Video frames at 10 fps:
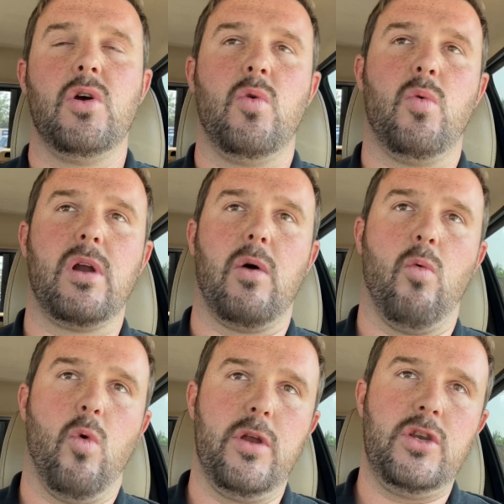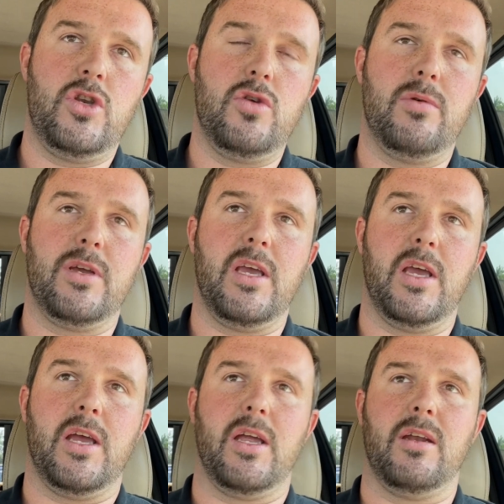what I wouldn't do
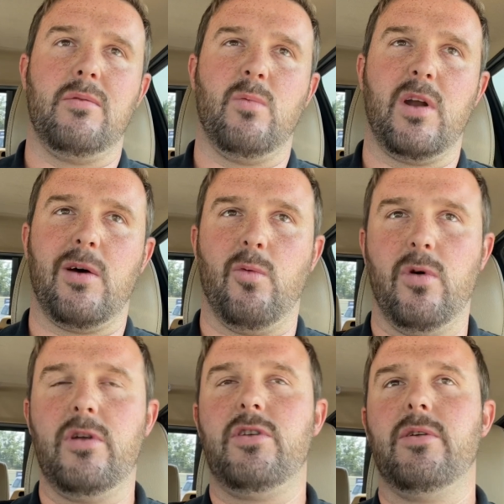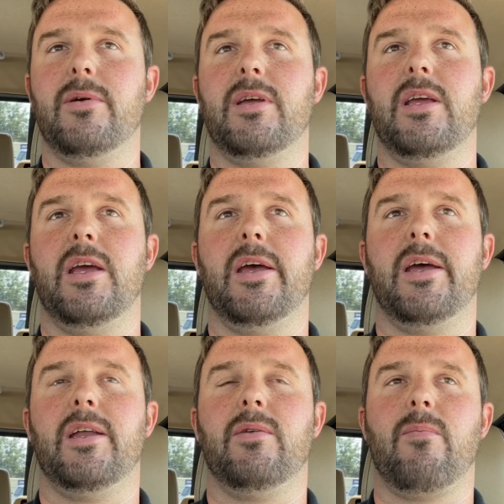again, what I would do
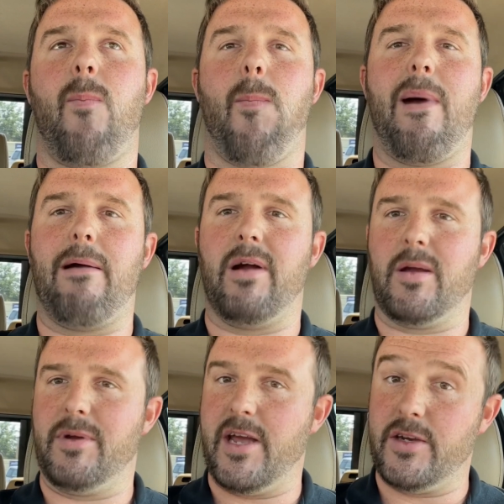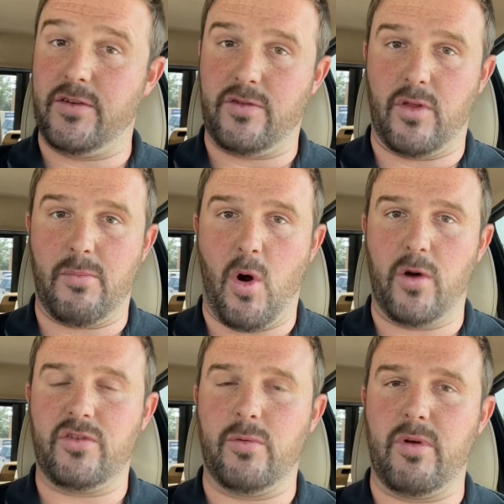again, my recommendations on the
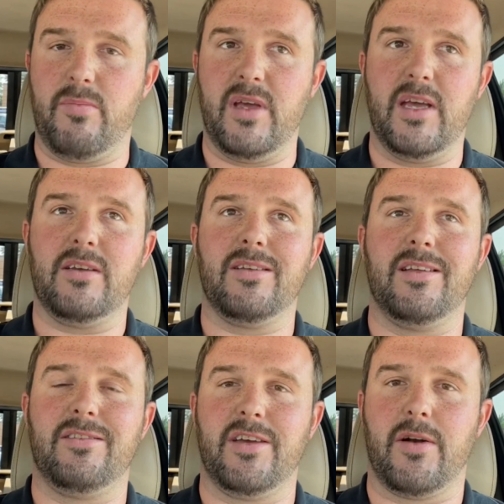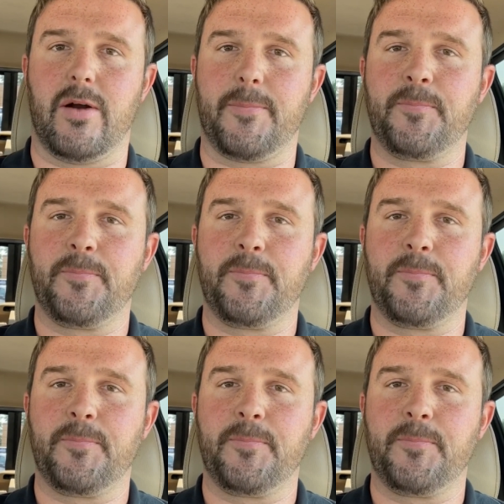parts that we picked, etc.